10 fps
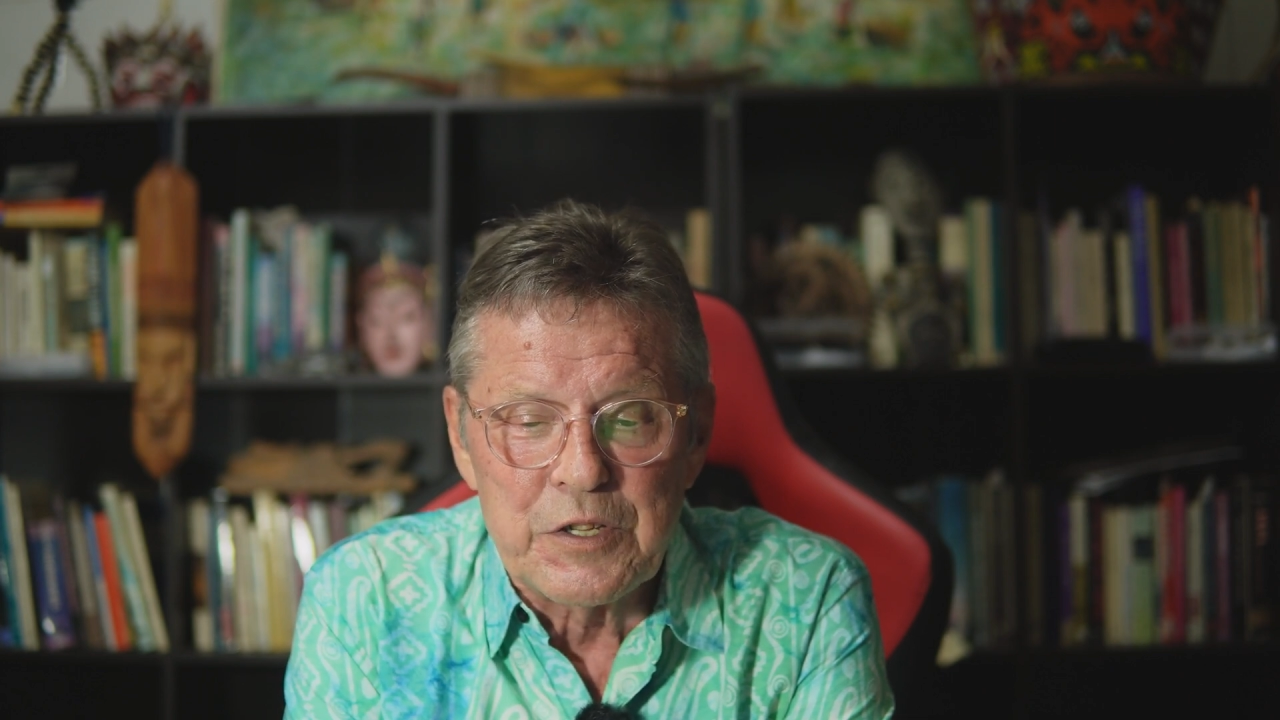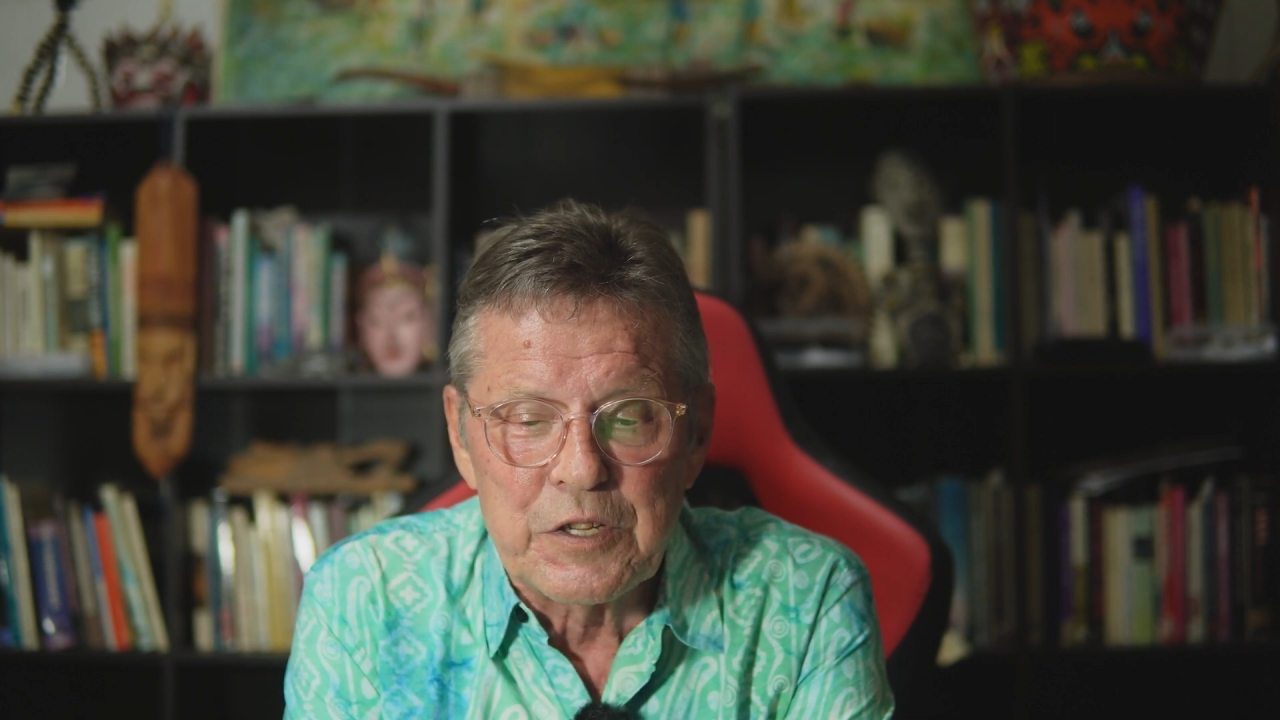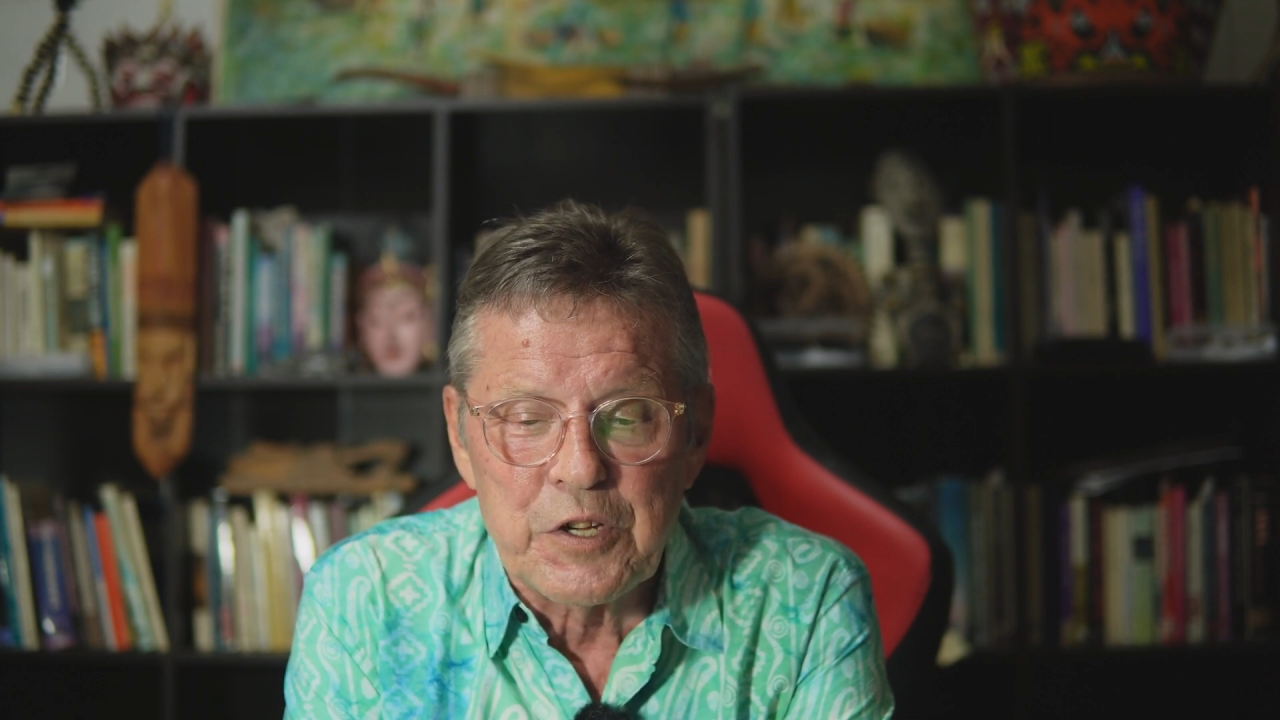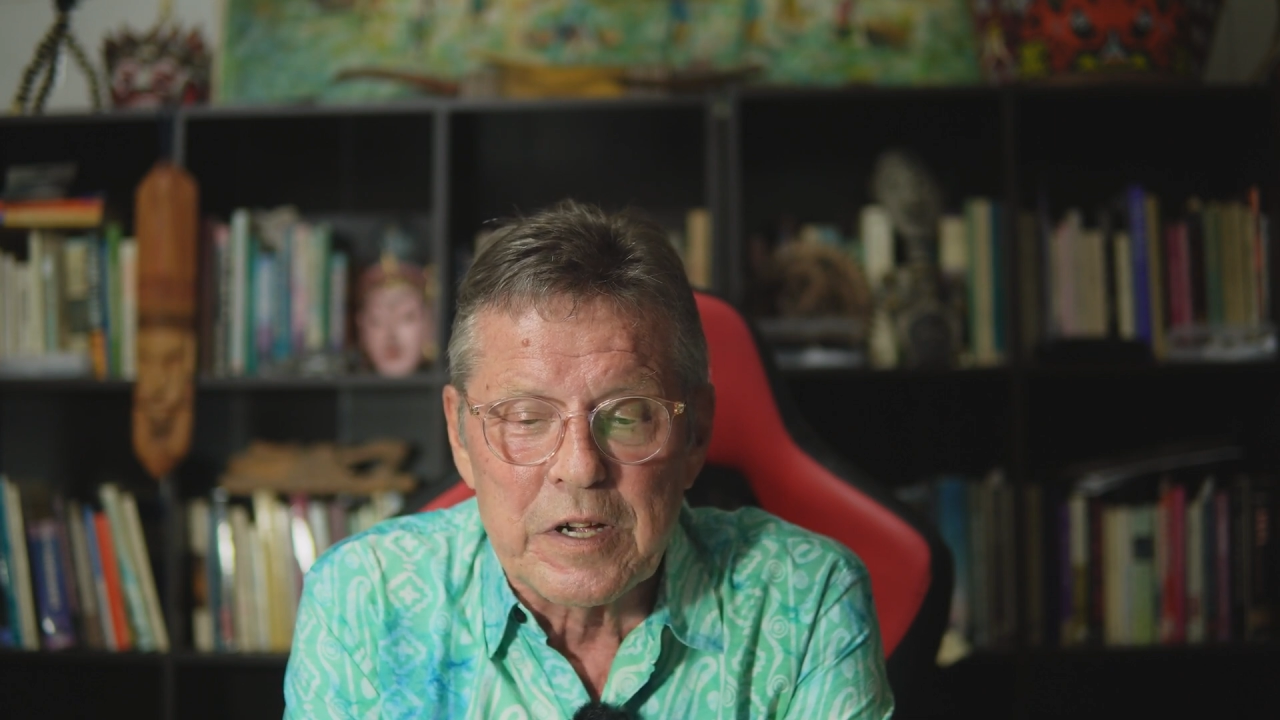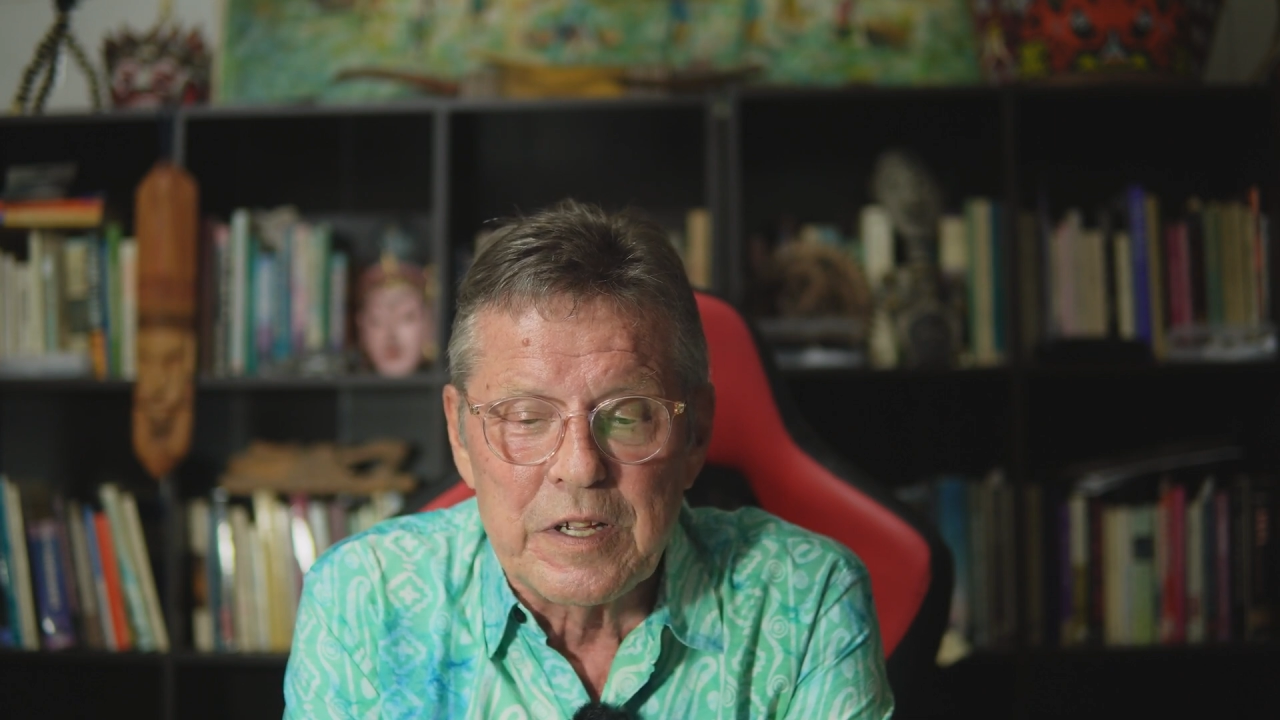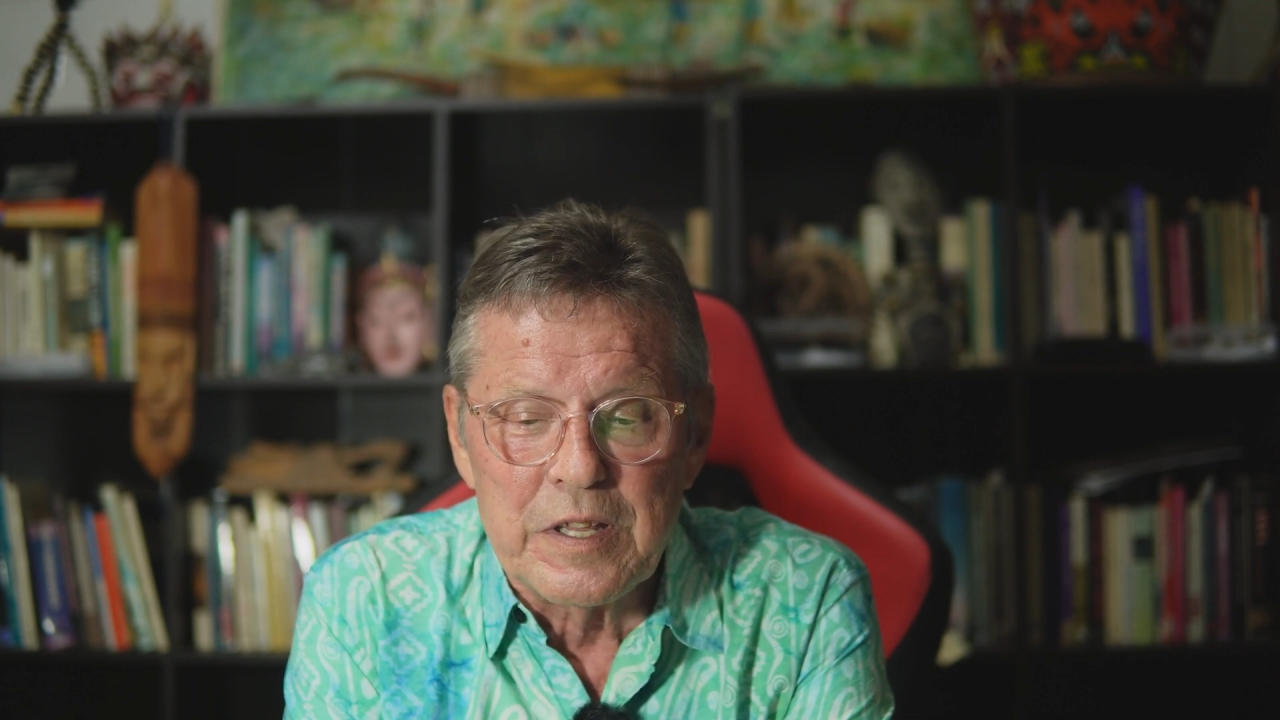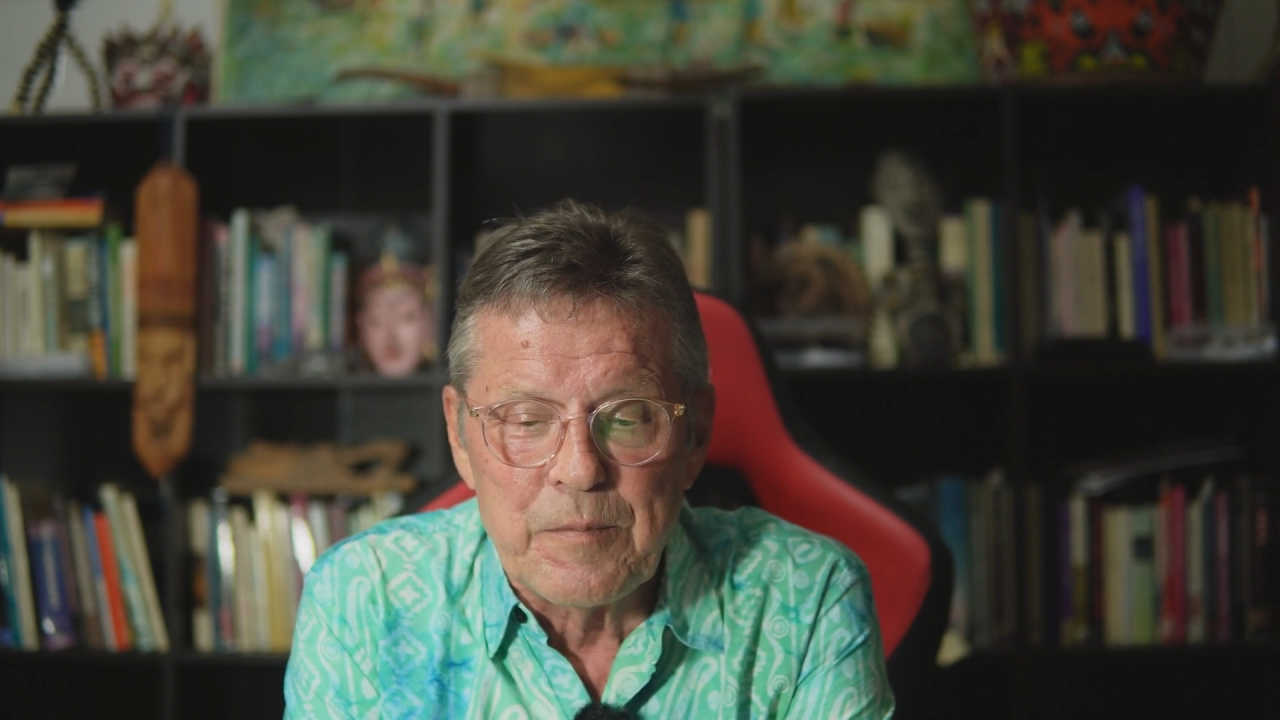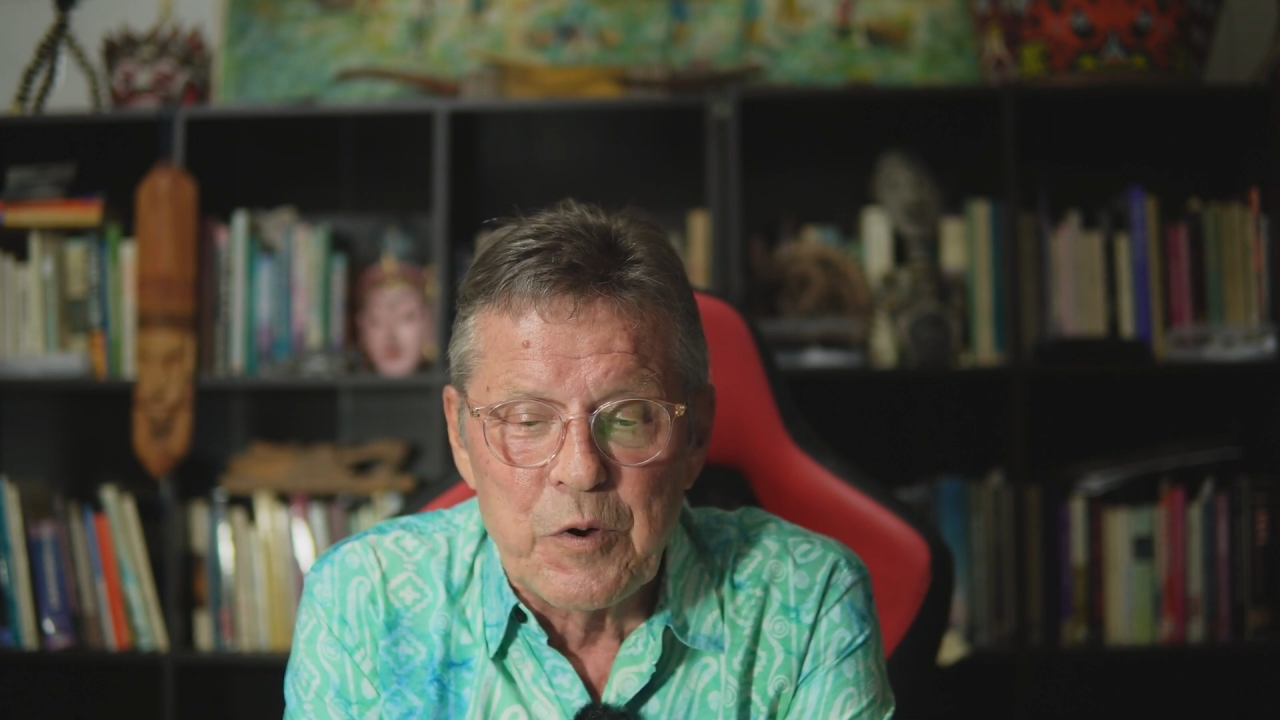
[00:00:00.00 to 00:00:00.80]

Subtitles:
to check on the